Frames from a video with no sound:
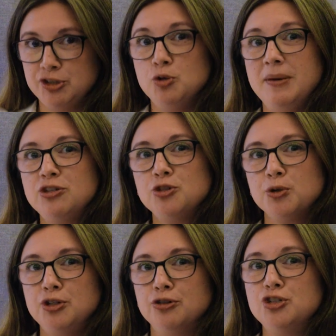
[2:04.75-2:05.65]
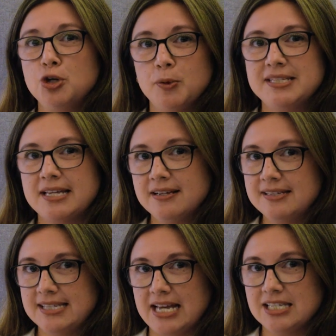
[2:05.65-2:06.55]
to make sure your show is a
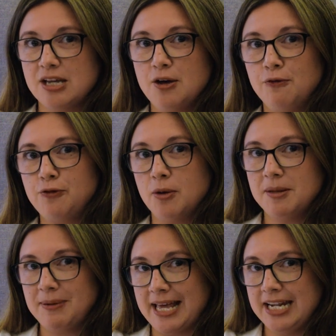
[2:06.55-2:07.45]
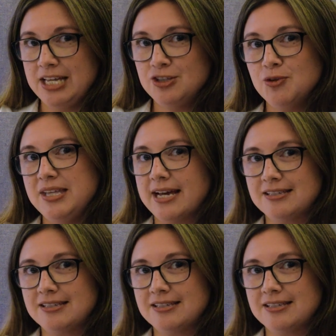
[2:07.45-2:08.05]
success from the planning to the